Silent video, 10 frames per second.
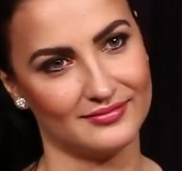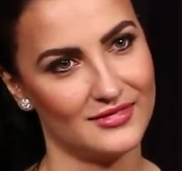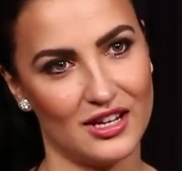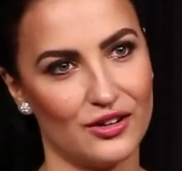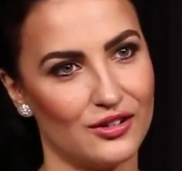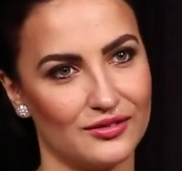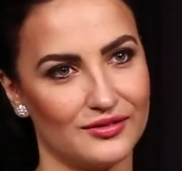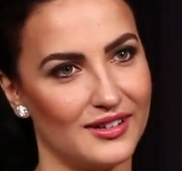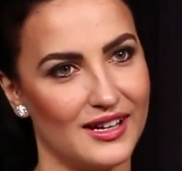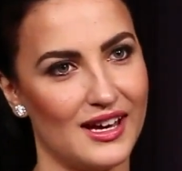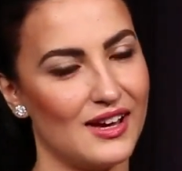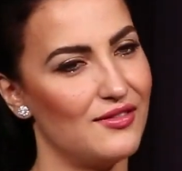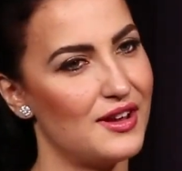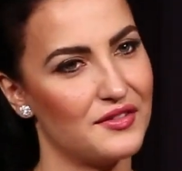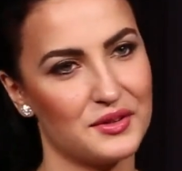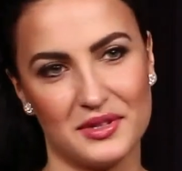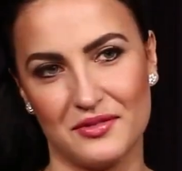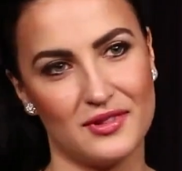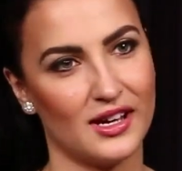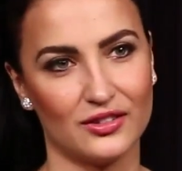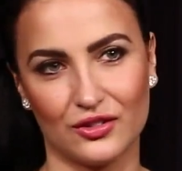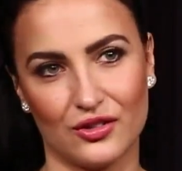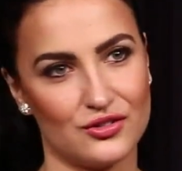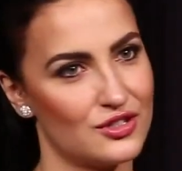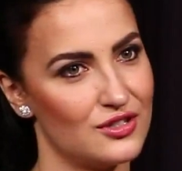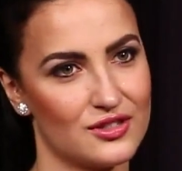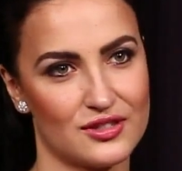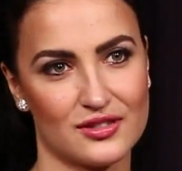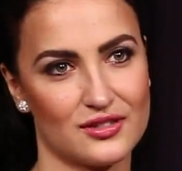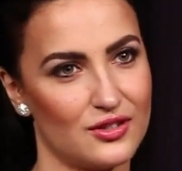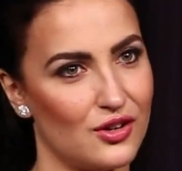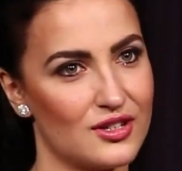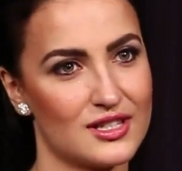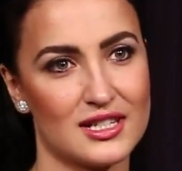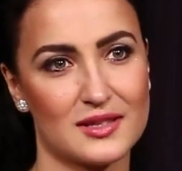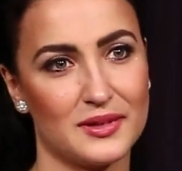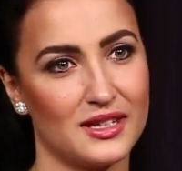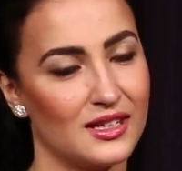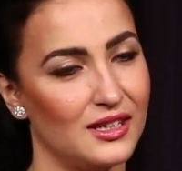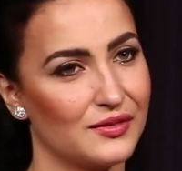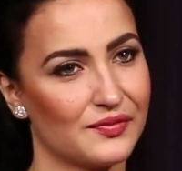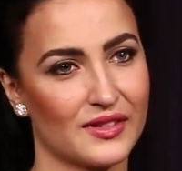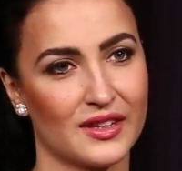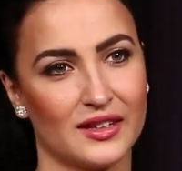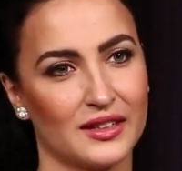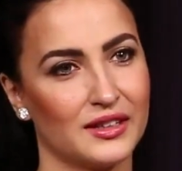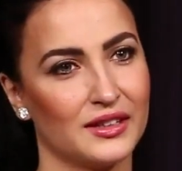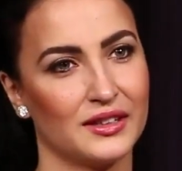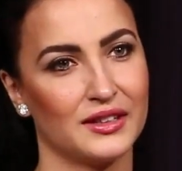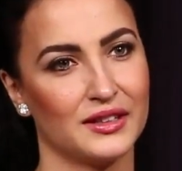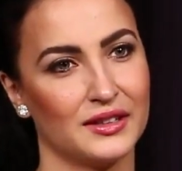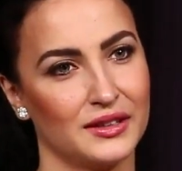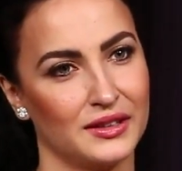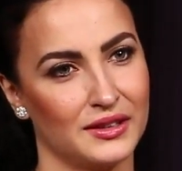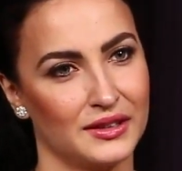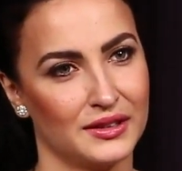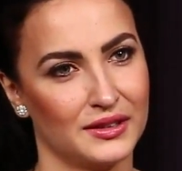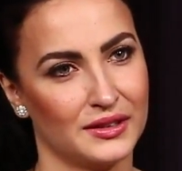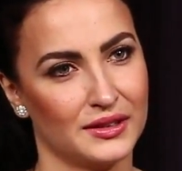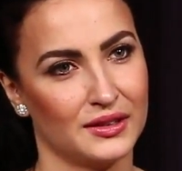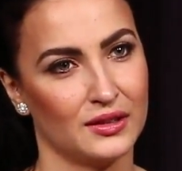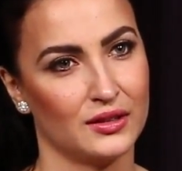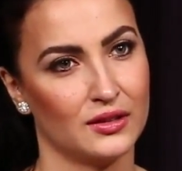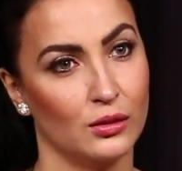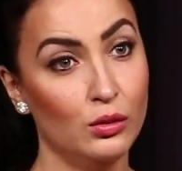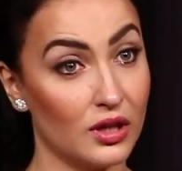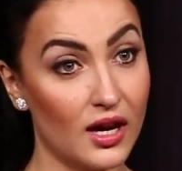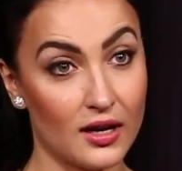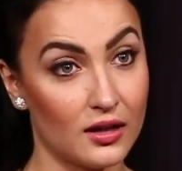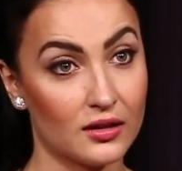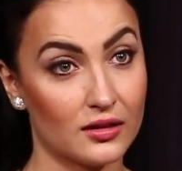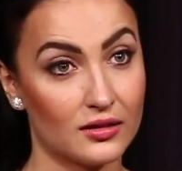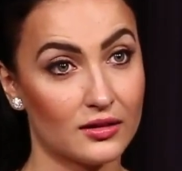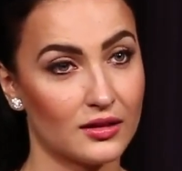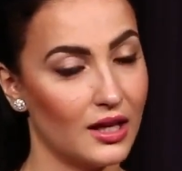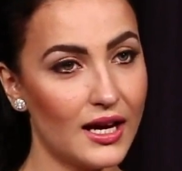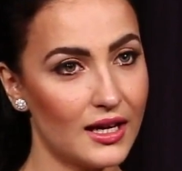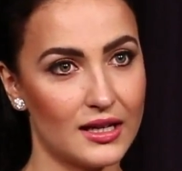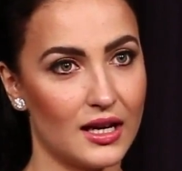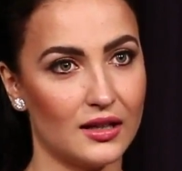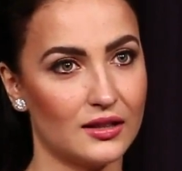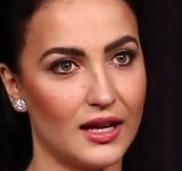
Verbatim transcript: No, I, have never been brand conscious. So if you honestly get a chance speaking, to go on street and shop, would you? Oh yeah, yeah, yeah, yeah.